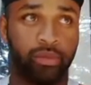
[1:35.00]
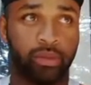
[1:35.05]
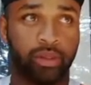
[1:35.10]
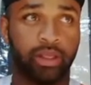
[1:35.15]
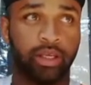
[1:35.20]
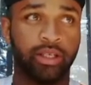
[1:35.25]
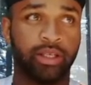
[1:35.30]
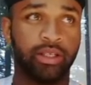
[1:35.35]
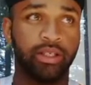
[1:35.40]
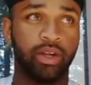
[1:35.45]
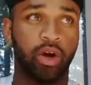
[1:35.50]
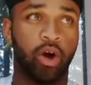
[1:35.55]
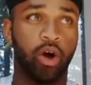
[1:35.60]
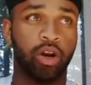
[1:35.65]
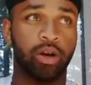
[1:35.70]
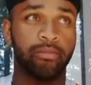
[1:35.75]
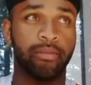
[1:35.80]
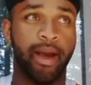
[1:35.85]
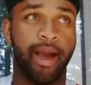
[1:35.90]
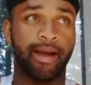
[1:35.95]
this is
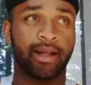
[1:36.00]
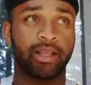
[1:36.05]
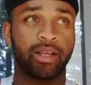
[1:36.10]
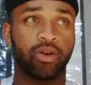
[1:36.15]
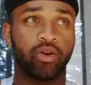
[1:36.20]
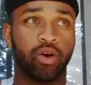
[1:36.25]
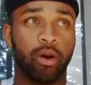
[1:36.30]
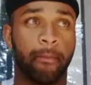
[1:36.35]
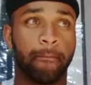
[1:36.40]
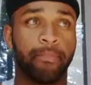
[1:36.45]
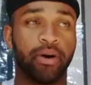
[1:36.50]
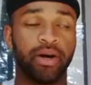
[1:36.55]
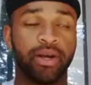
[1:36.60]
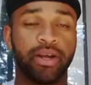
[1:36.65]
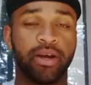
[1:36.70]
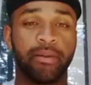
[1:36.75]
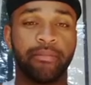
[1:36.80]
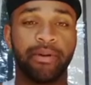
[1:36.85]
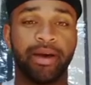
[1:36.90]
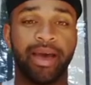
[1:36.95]
automatically going to
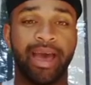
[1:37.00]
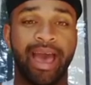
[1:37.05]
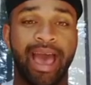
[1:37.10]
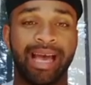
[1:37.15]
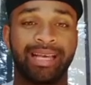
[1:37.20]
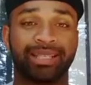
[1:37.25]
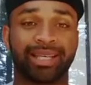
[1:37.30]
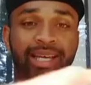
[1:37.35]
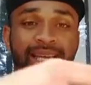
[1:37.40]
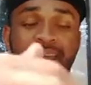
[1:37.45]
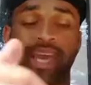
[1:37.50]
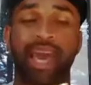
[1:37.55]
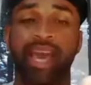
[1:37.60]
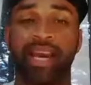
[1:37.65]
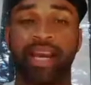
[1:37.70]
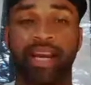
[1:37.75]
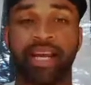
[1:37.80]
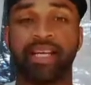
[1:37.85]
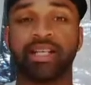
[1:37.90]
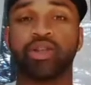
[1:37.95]
put him as a
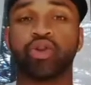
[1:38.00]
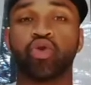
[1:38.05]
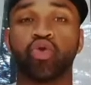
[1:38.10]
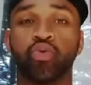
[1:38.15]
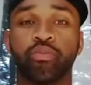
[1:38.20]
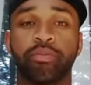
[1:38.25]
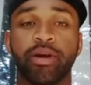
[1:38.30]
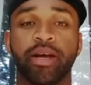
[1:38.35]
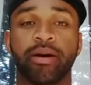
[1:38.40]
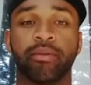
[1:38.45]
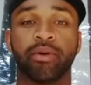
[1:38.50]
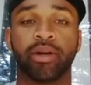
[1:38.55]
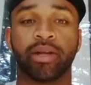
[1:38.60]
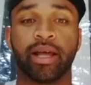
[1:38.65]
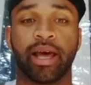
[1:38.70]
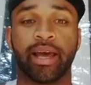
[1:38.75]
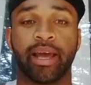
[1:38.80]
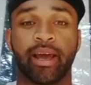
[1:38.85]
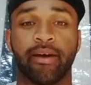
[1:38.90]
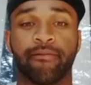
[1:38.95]
candidate to be able to,
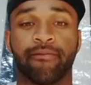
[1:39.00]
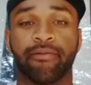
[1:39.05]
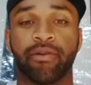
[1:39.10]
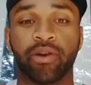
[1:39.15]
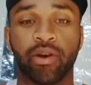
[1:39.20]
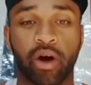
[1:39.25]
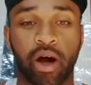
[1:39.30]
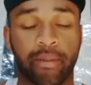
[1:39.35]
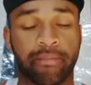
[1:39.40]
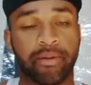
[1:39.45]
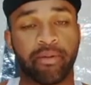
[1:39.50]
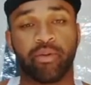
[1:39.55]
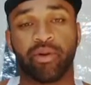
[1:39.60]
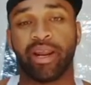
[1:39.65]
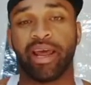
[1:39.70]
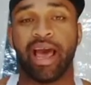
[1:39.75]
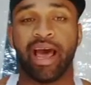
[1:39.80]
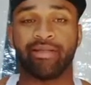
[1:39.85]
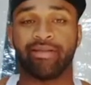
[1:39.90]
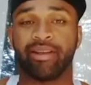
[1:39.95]
like, if you know how people
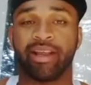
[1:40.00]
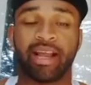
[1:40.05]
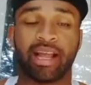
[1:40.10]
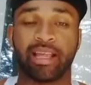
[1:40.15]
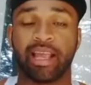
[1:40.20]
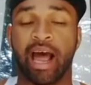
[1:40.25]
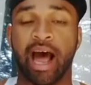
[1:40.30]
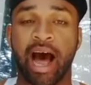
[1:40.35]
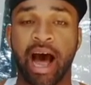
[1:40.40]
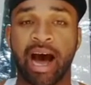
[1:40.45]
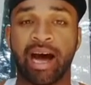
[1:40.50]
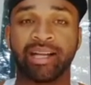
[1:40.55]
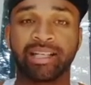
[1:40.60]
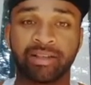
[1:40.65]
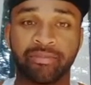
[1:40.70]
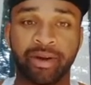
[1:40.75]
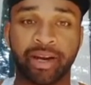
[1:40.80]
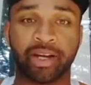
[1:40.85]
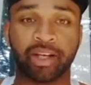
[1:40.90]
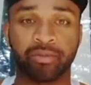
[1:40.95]
they got the
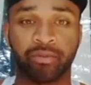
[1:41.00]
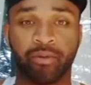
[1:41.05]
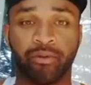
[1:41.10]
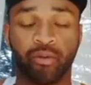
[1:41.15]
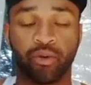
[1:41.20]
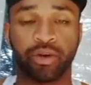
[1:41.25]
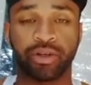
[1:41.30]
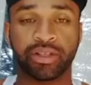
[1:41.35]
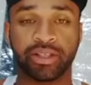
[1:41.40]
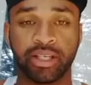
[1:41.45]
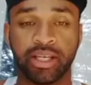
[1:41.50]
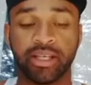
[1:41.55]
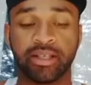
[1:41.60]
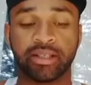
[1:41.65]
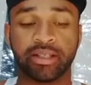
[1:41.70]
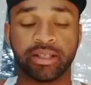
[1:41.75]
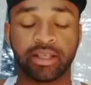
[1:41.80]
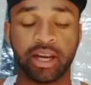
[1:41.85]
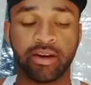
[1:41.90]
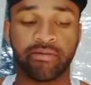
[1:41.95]
odds makers before the
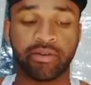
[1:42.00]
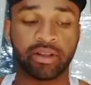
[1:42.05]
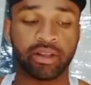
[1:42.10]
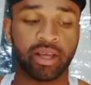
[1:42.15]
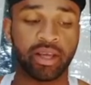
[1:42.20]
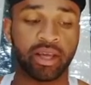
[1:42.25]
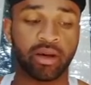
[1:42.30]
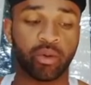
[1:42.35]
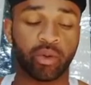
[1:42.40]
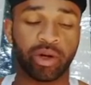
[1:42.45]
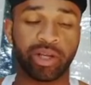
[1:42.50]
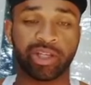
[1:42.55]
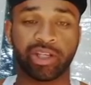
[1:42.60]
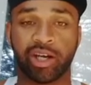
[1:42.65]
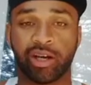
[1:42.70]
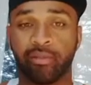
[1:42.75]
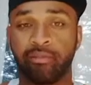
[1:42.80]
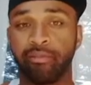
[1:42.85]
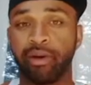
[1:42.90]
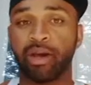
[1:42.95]
seasons and everything, where they
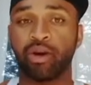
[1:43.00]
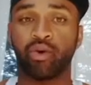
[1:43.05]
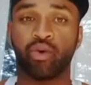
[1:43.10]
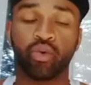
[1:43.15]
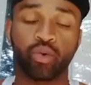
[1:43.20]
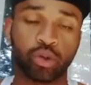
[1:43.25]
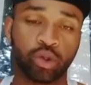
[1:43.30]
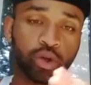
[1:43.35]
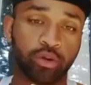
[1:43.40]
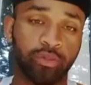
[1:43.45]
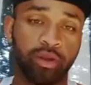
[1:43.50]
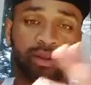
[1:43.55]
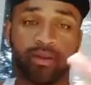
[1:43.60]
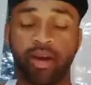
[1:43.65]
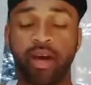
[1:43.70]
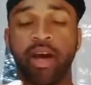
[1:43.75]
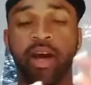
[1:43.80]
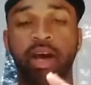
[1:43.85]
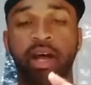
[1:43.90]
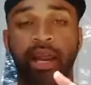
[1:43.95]
try to bet on who's going to be
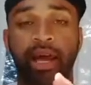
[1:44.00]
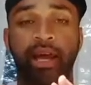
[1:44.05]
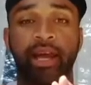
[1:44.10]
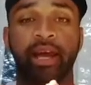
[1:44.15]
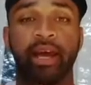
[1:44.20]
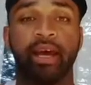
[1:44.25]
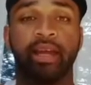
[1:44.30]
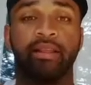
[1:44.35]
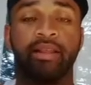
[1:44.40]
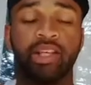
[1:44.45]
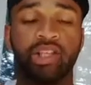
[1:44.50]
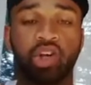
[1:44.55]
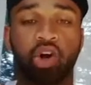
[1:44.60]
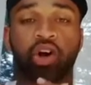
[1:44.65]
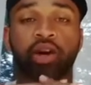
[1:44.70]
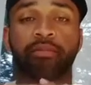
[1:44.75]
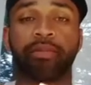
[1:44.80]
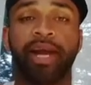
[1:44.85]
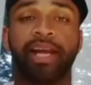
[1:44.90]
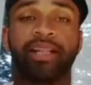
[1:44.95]
like, this
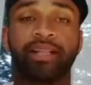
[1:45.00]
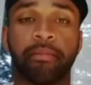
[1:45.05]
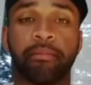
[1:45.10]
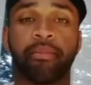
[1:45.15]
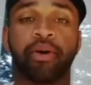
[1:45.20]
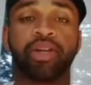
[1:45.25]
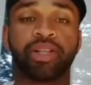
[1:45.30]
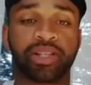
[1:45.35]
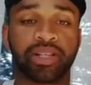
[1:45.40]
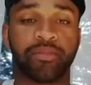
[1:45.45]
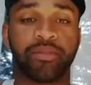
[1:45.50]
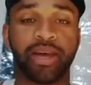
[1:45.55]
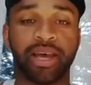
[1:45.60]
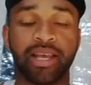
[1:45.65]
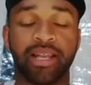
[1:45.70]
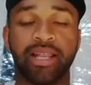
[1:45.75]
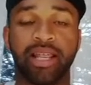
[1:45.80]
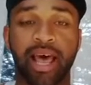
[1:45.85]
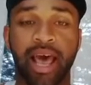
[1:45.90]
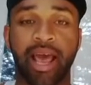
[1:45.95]
automatically puts him
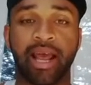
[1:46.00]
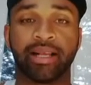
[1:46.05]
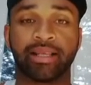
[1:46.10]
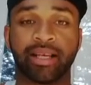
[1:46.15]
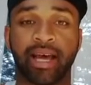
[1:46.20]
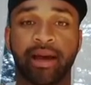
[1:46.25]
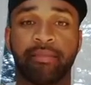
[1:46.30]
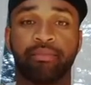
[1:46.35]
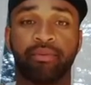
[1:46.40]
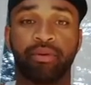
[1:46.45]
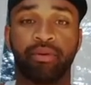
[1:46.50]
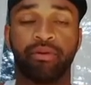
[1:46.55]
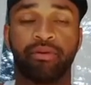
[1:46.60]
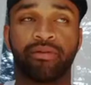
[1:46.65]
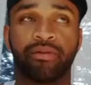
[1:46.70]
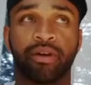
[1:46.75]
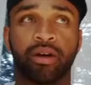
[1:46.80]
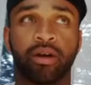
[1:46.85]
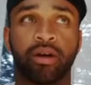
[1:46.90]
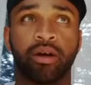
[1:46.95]
in that type of.